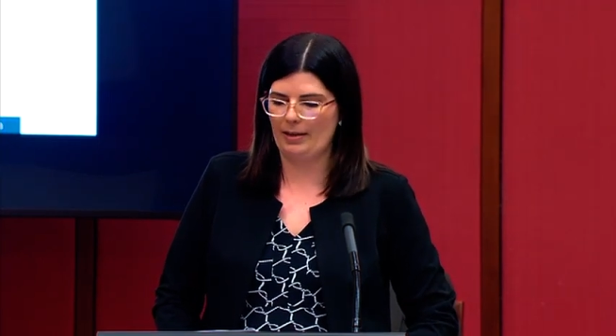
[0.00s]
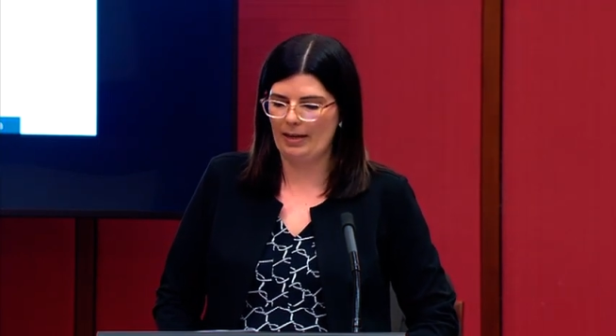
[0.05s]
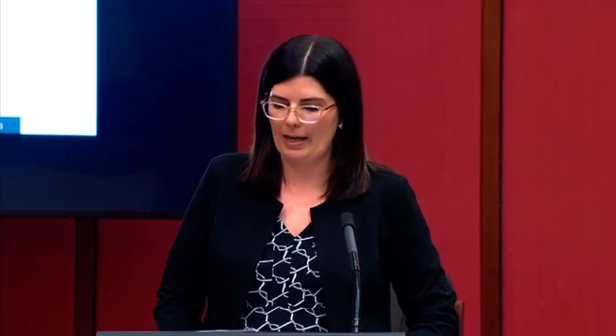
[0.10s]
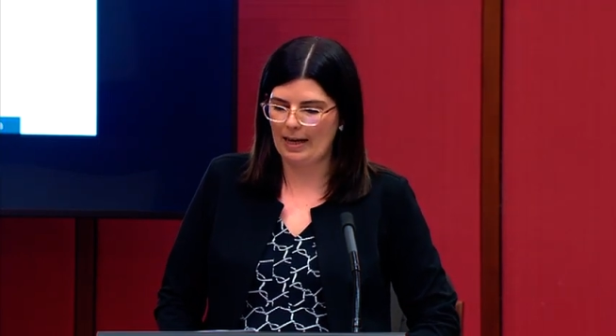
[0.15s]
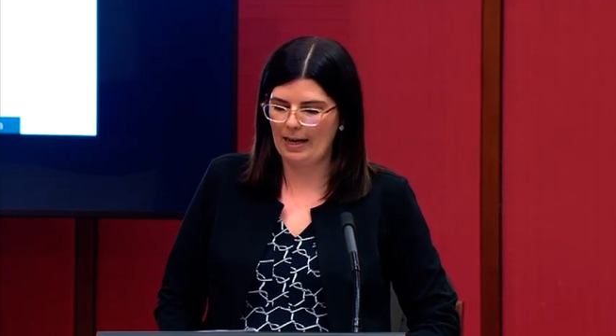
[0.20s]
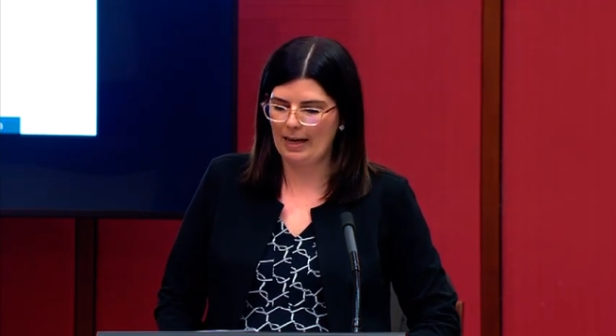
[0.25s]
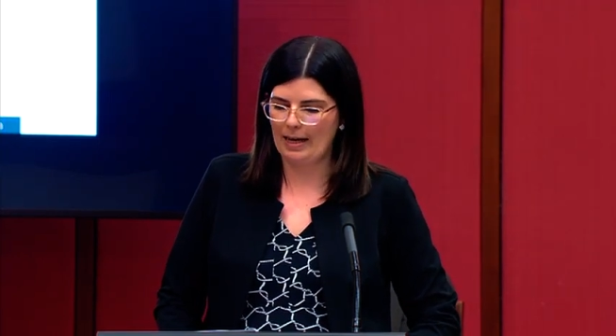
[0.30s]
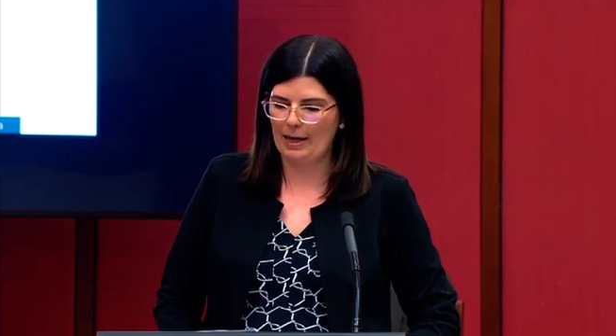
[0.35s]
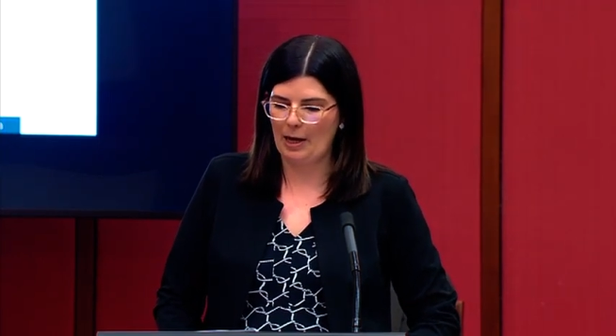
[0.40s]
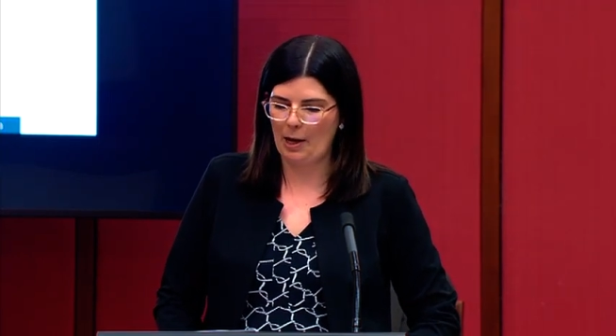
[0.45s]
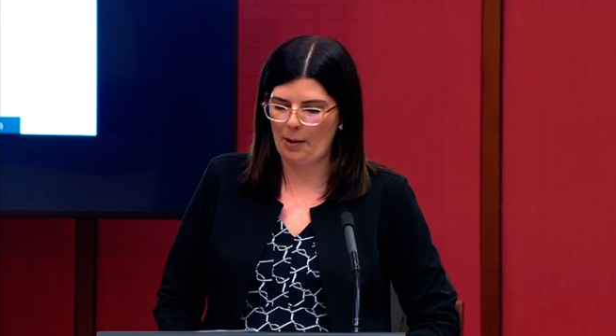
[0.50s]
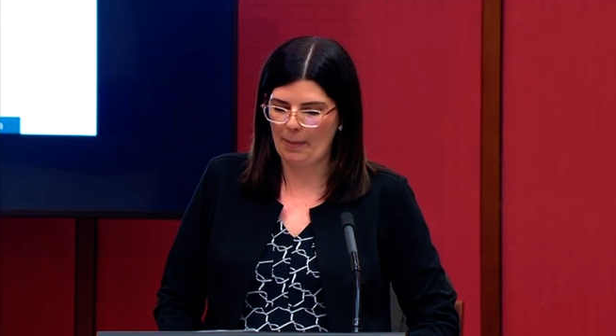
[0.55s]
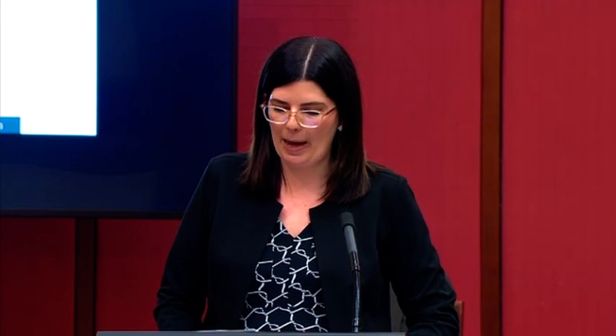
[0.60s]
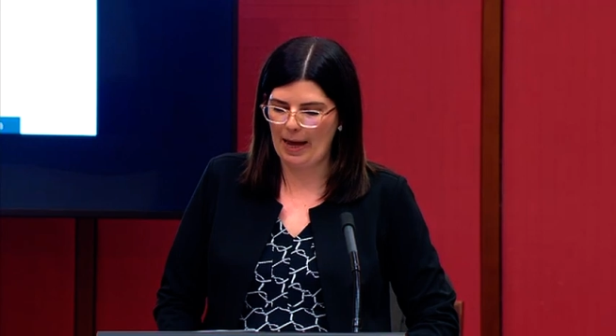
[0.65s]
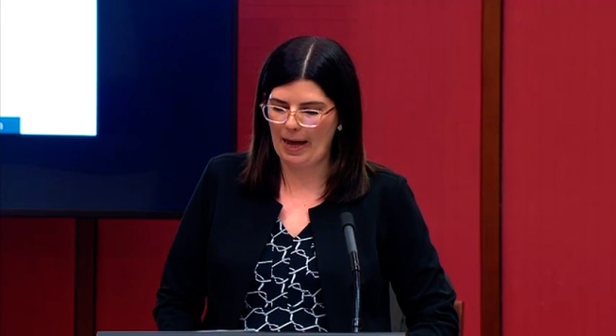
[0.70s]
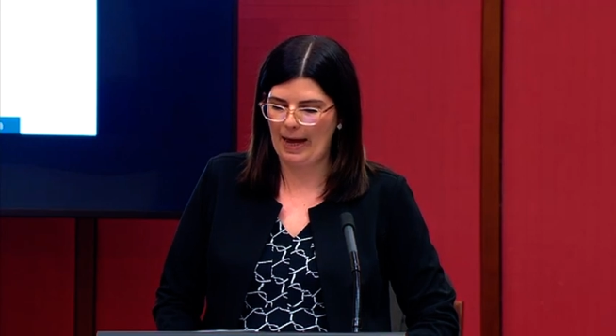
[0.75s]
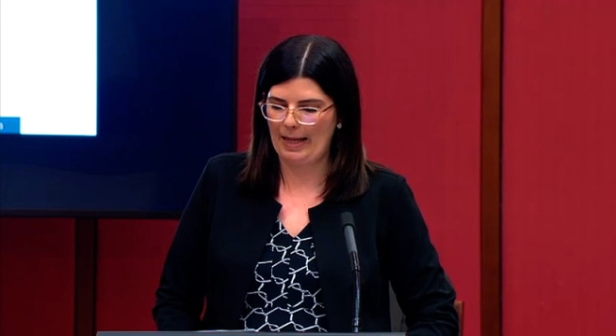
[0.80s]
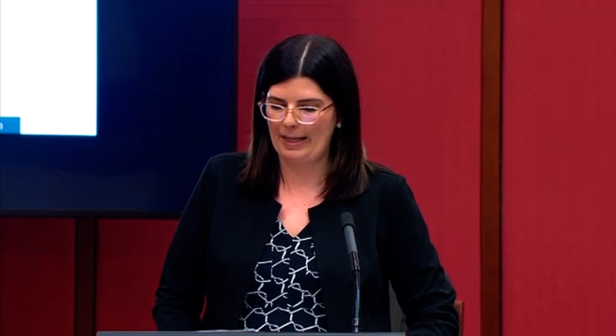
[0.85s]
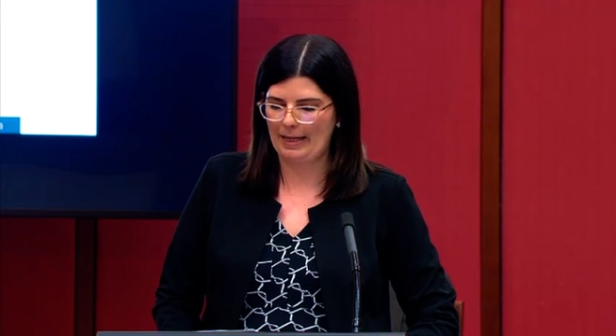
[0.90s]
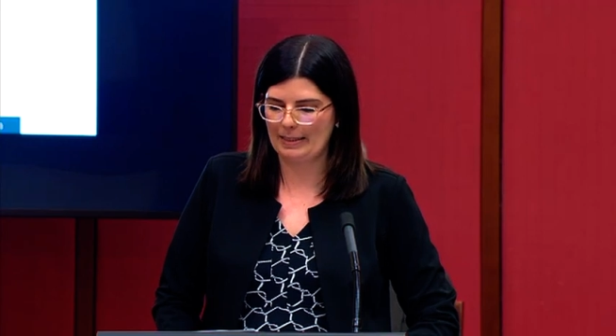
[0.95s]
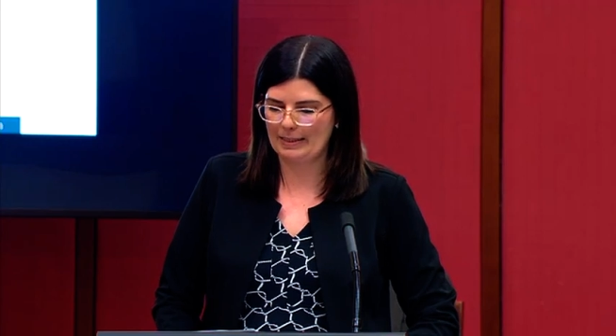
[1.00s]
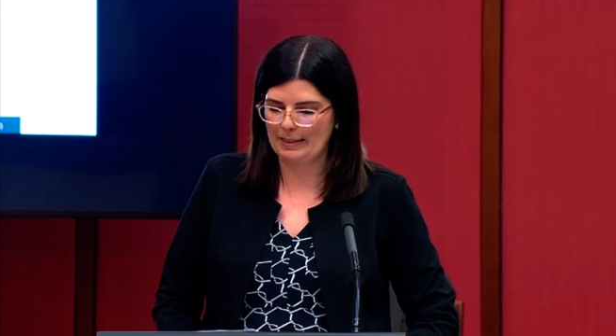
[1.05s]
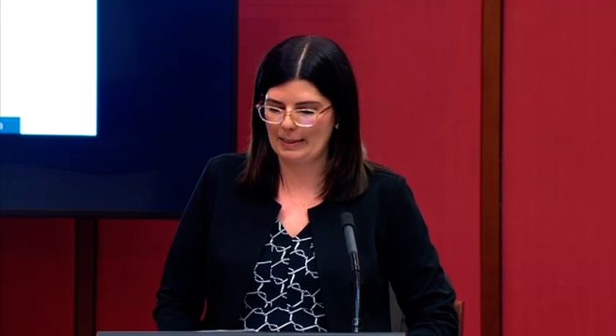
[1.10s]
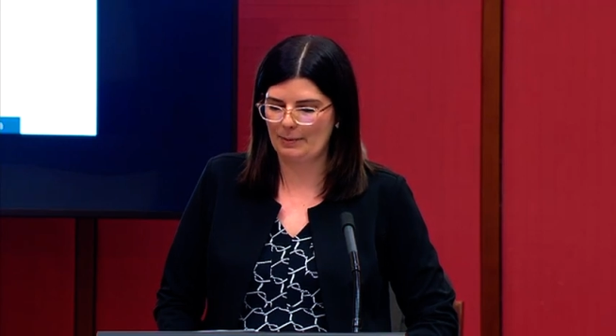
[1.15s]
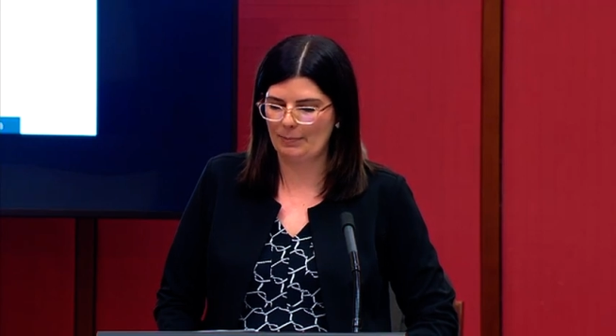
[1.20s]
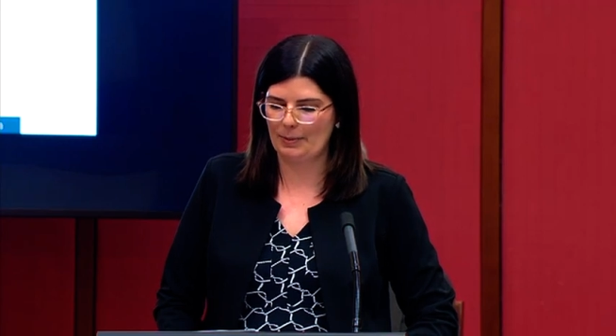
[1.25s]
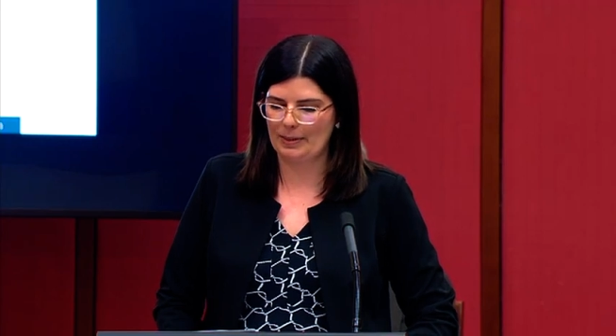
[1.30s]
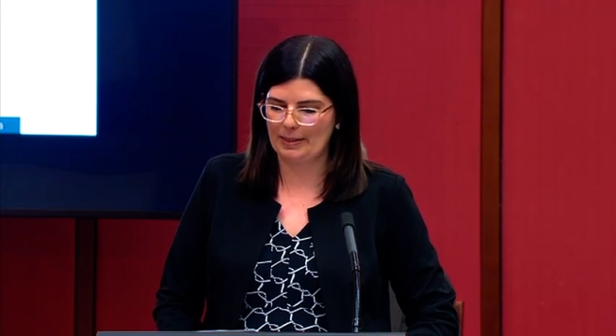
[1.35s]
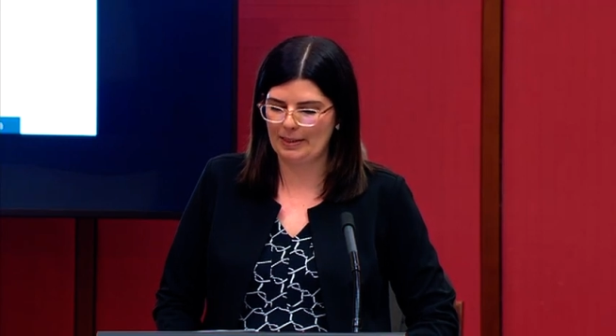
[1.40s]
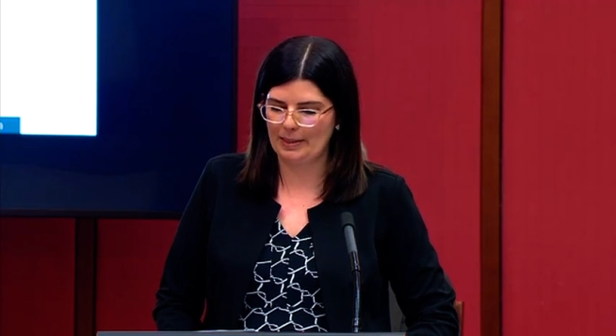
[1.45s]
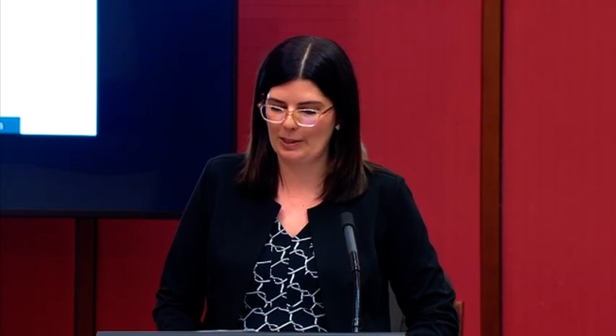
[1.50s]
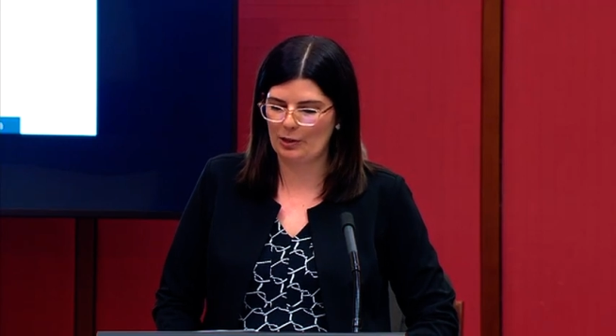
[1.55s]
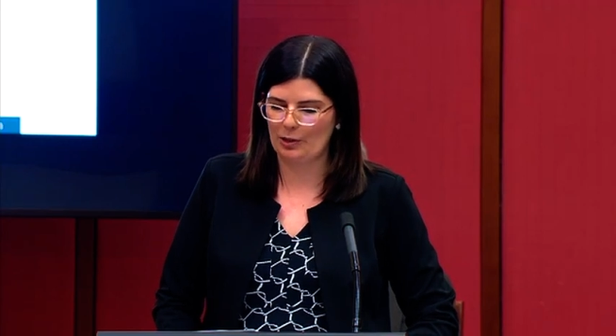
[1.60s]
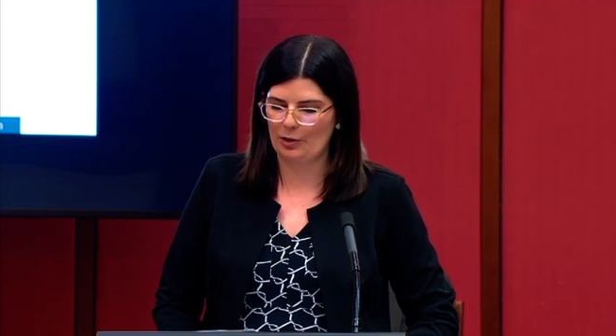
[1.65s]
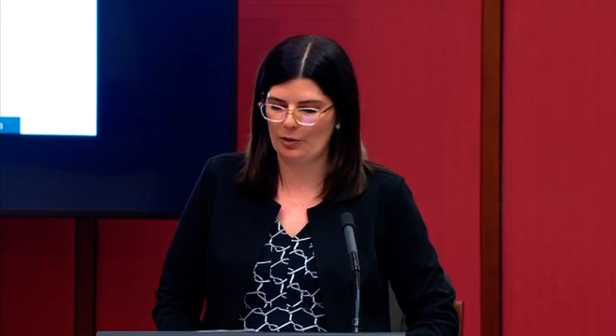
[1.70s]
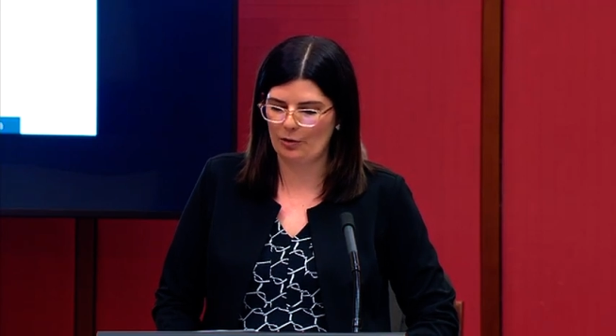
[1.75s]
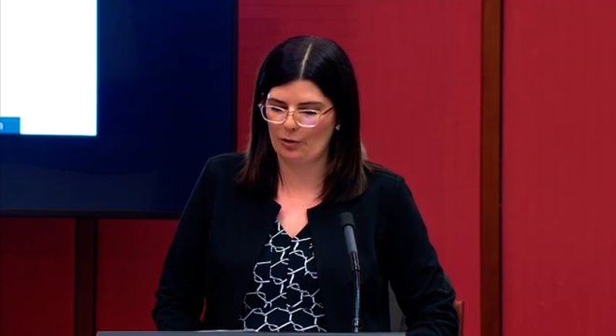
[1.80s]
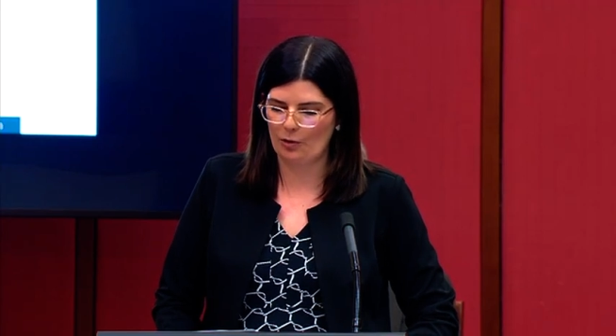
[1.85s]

about Alex's position